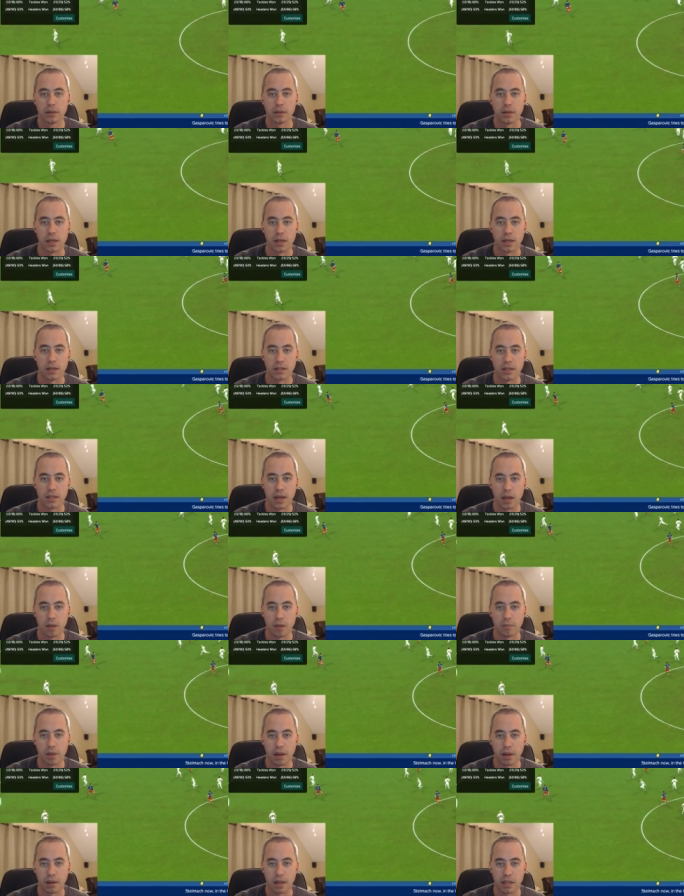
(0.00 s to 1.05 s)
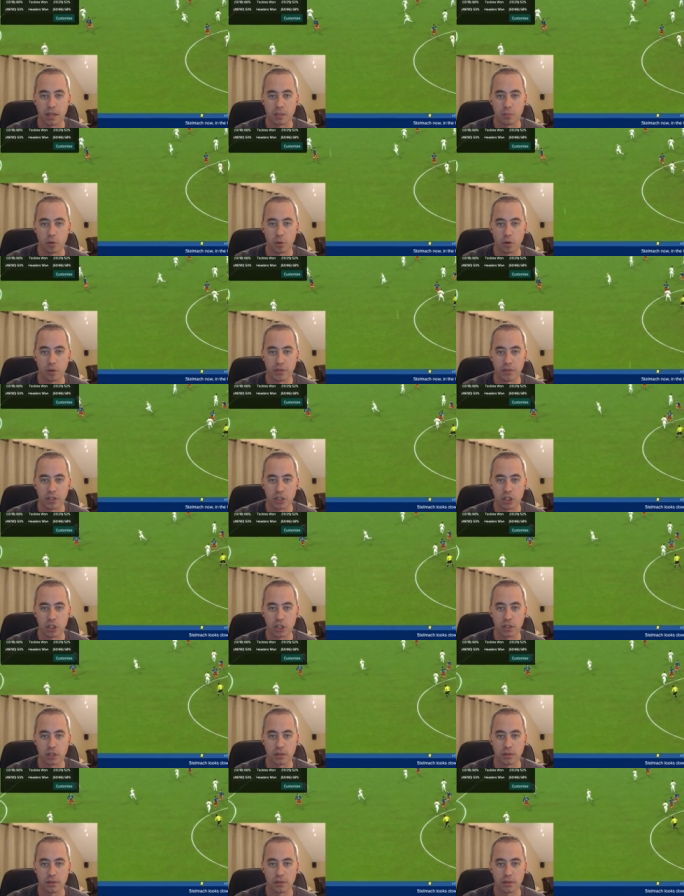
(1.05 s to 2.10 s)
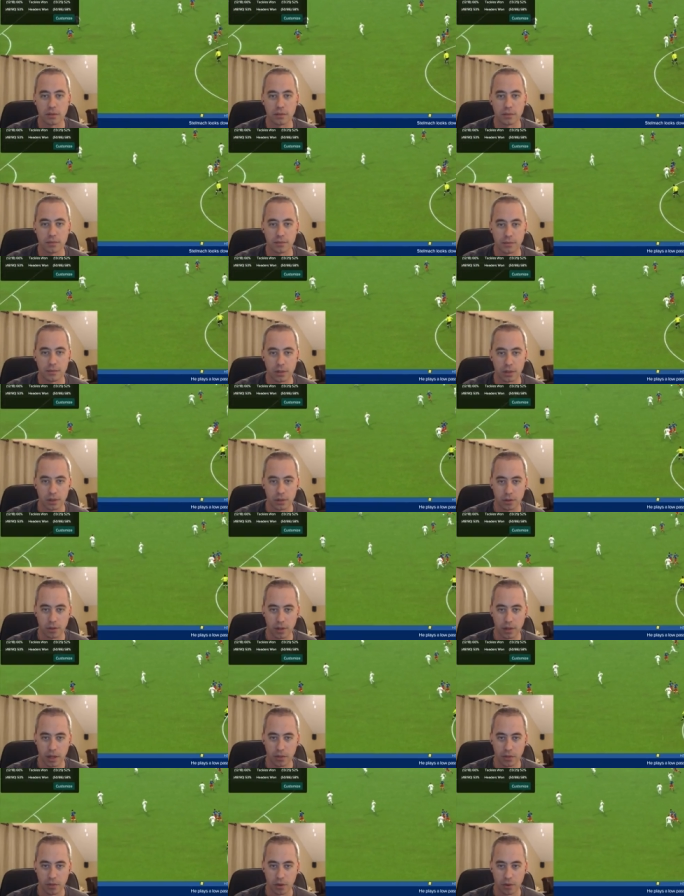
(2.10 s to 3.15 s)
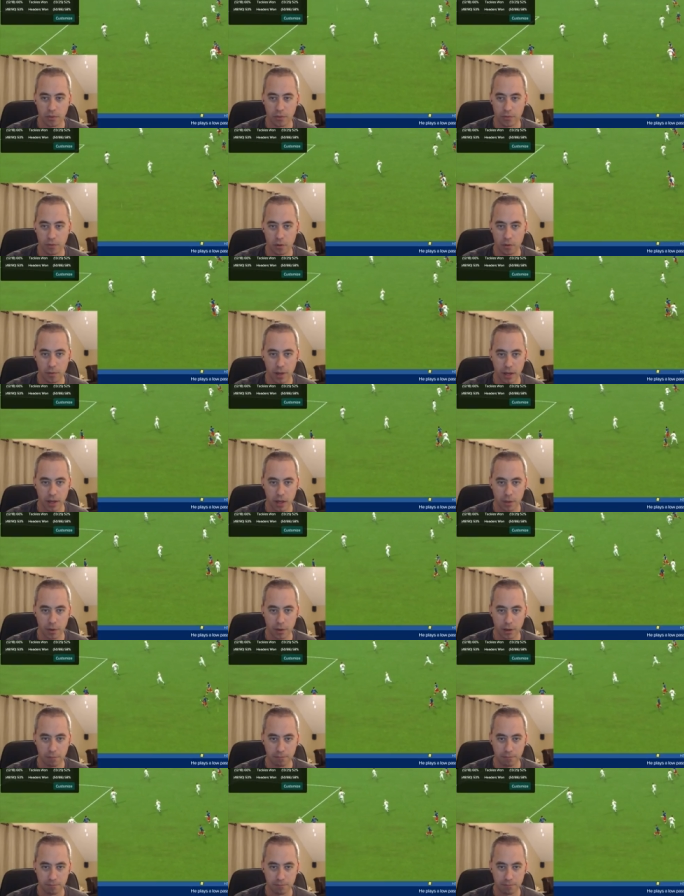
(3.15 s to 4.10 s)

Headed down by Gasparovic. Uh-oh, they got their fullback coming up.